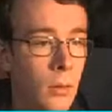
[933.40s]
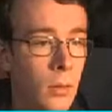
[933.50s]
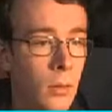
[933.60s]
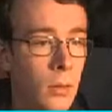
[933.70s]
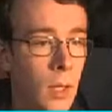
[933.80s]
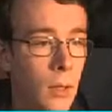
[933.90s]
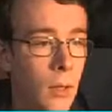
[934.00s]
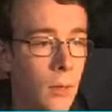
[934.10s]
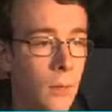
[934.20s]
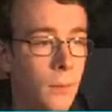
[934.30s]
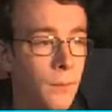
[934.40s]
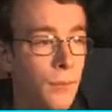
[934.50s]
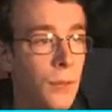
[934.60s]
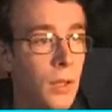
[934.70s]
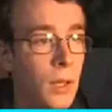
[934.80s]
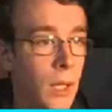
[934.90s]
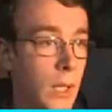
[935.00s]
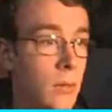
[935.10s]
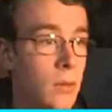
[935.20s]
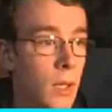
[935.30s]
Use Tackle.
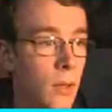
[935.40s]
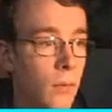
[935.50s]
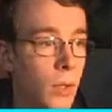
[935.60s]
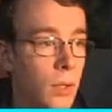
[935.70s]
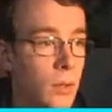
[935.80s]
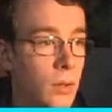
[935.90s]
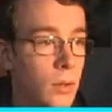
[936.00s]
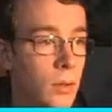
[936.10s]
He used Tackle first.